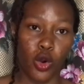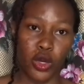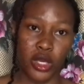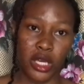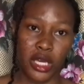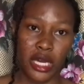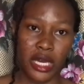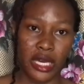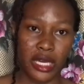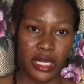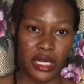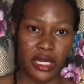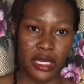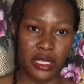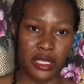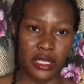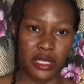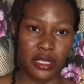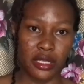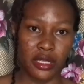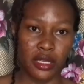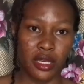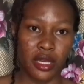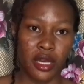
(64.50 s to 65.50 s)
Oye
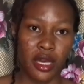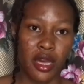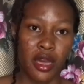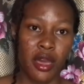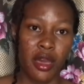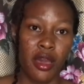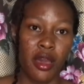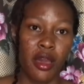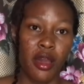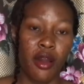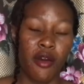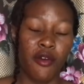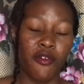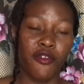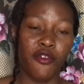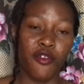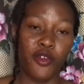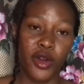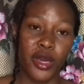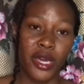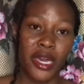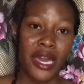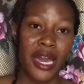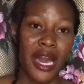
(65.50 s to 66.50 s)
Ekiti.
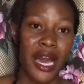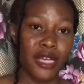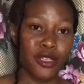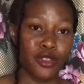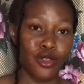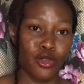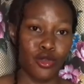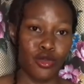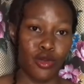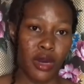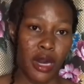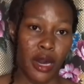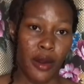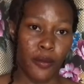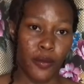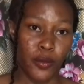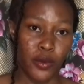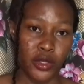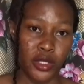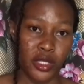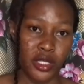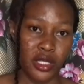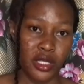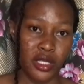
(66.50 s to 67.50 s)
Foye has two
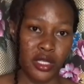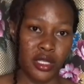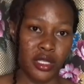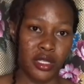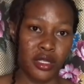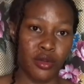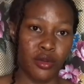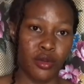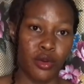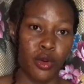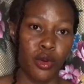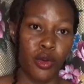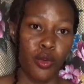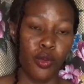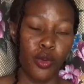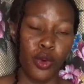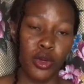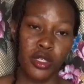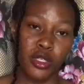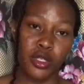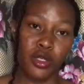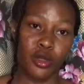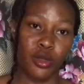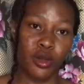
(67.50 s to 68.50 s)
campuses.
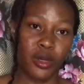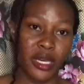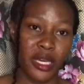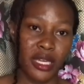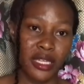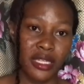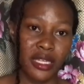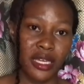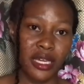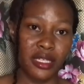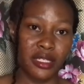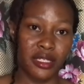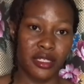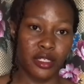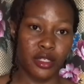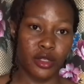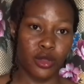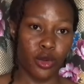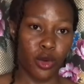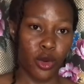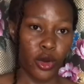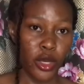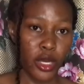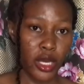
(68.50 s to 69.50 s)
One is located
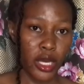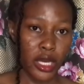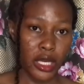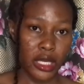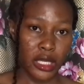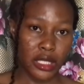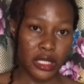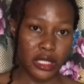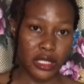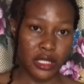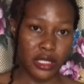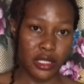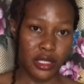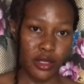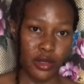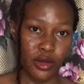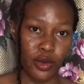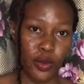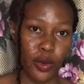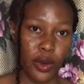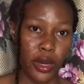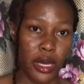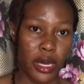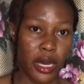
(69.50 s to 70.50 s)
in Oye
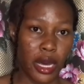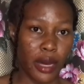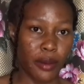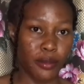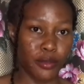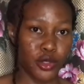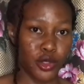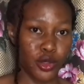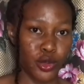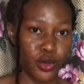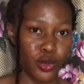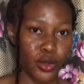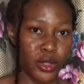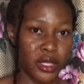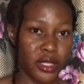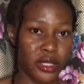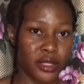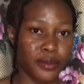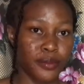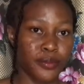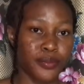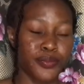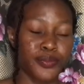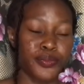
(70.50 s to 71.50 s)
Ekiti, where I'm
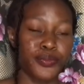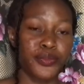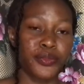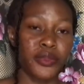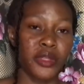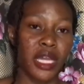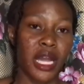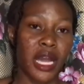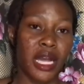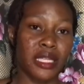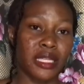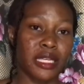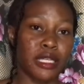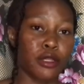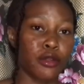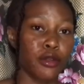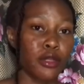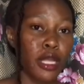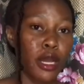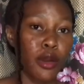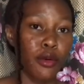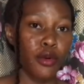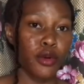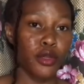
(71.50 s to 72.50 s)
schooling, and
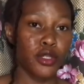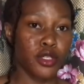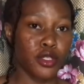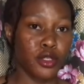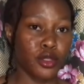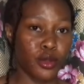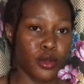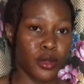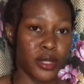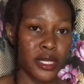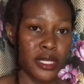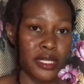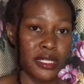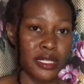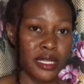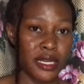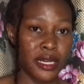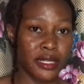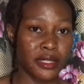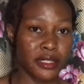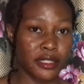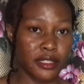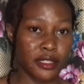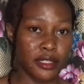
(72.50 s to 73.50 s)
another one is
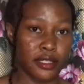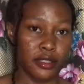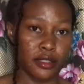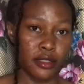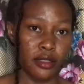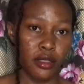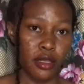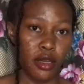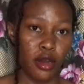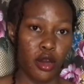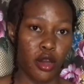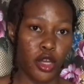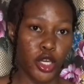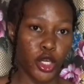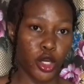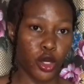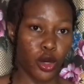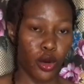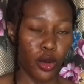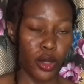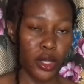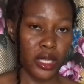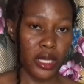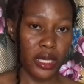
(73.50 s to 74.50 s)
located in
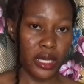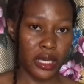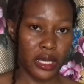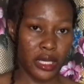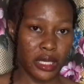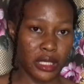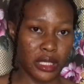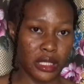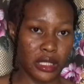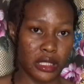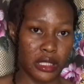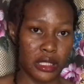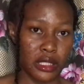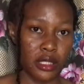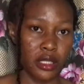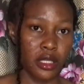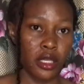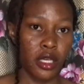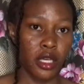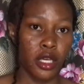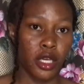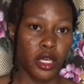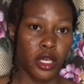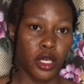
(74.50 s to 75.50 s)
Ikole
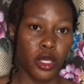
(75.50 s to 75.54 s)
Ekiti.